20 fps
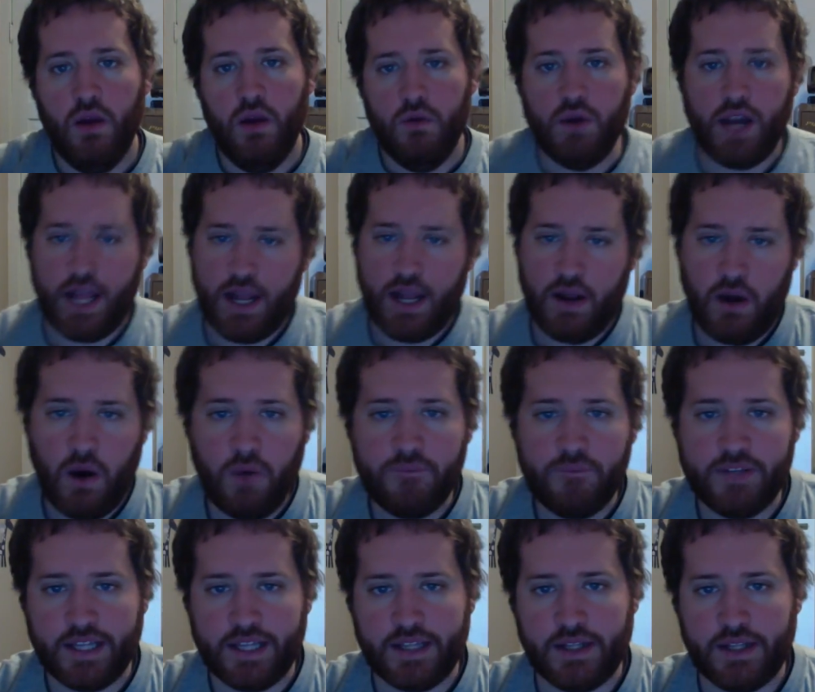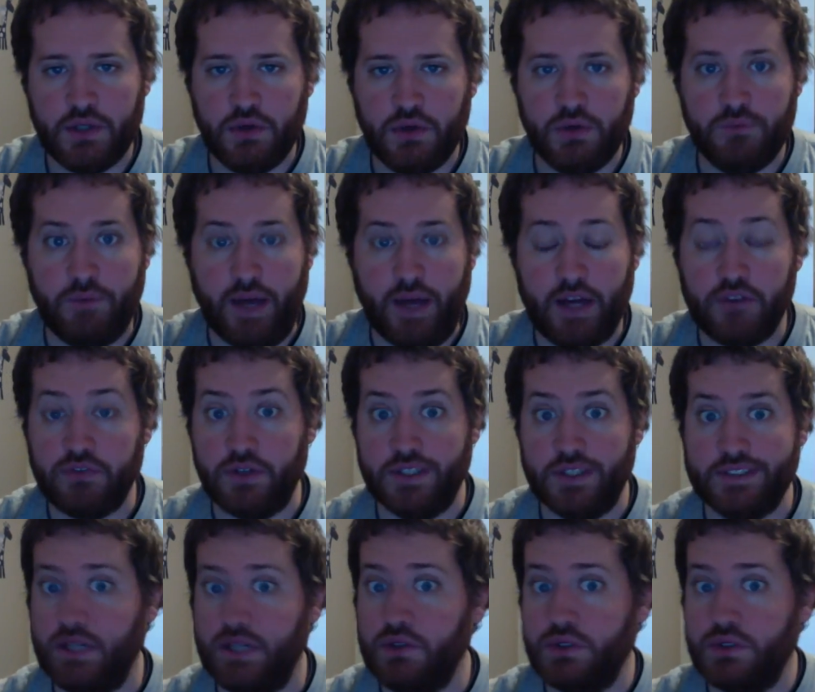What I'm hoping that they do with Battlefront
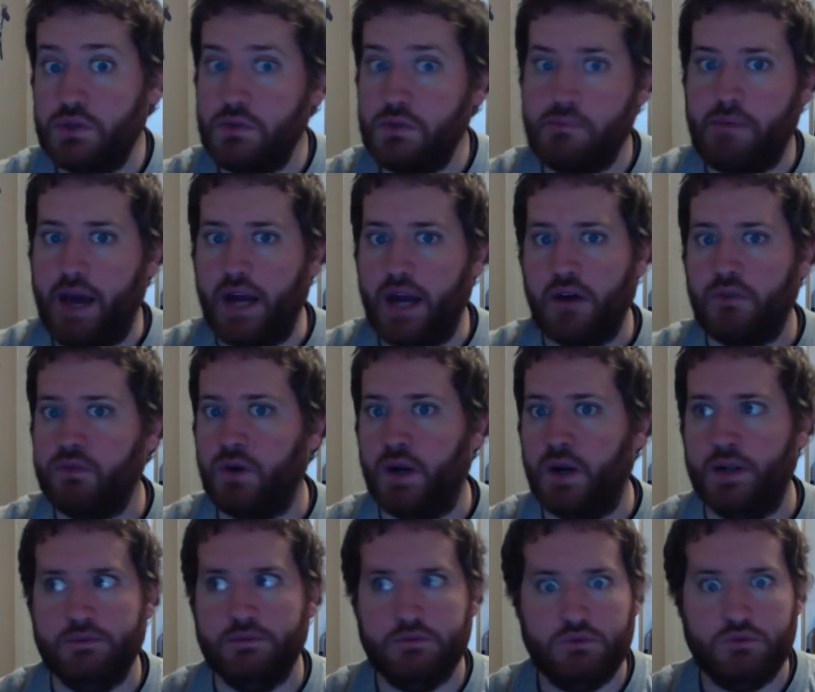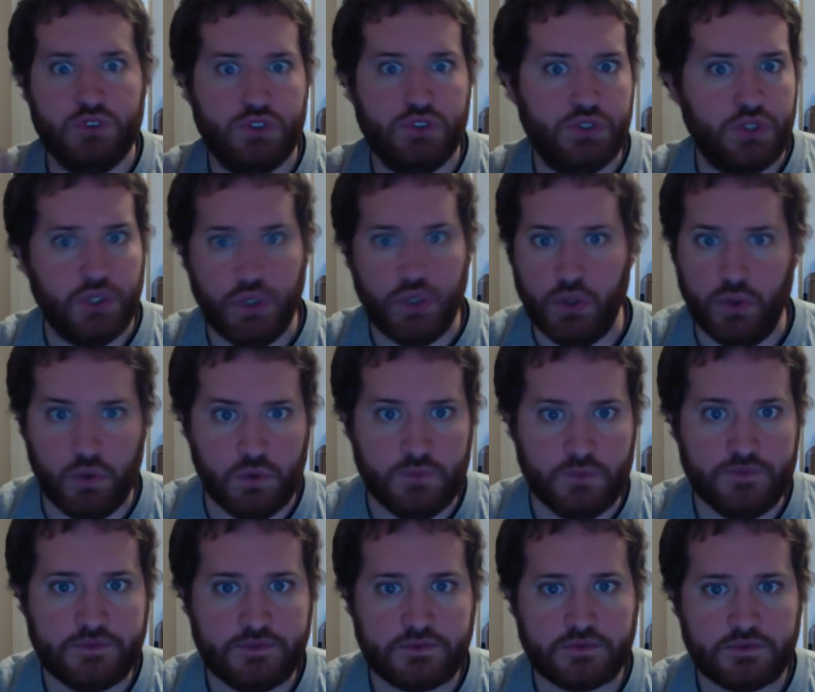is they don't do a Battlefront 2.
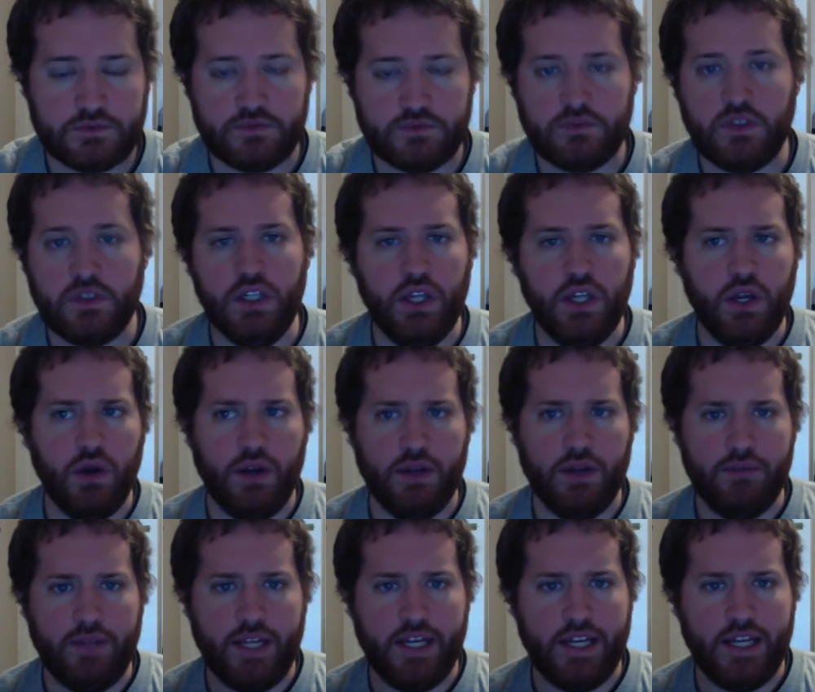You know what I mean?